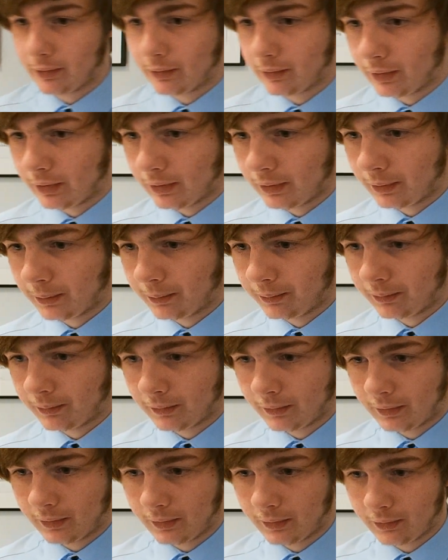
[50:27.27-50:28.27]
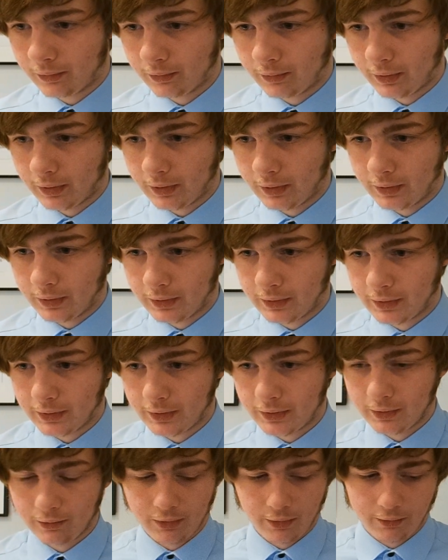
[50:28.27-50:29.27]
that
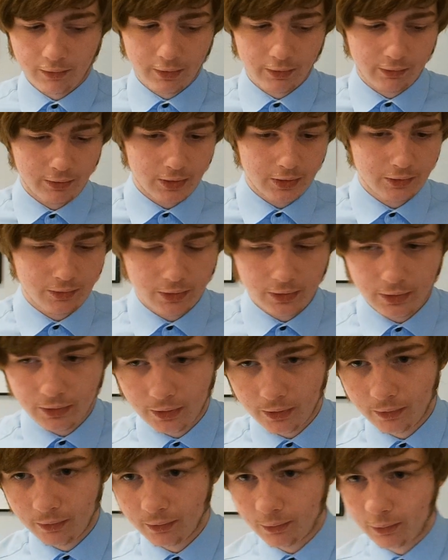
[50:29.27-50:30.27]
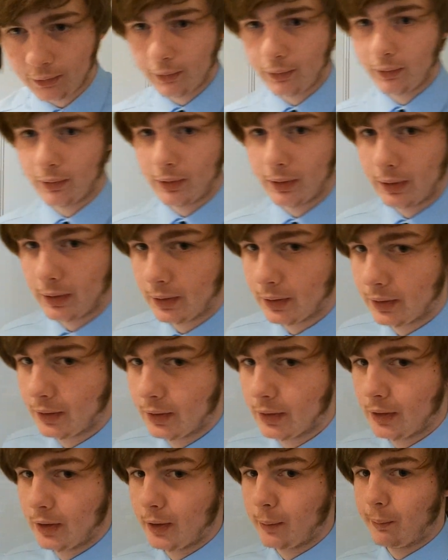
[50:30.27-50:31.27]
is very known for
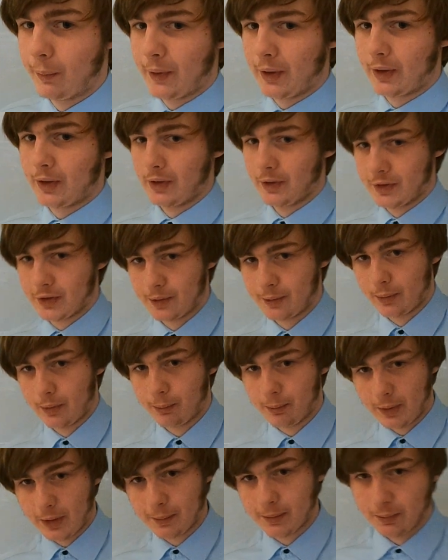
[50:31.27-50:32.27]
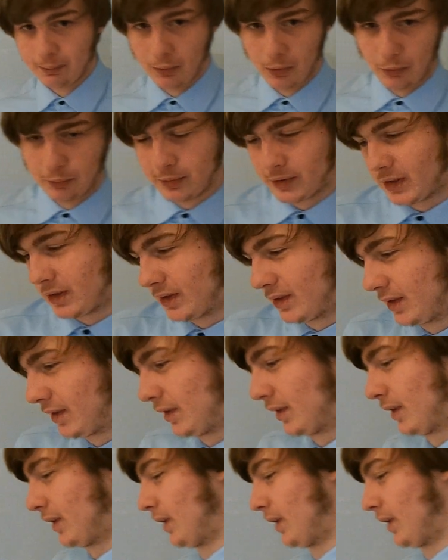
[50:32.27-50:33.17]
making simple beeps and boops.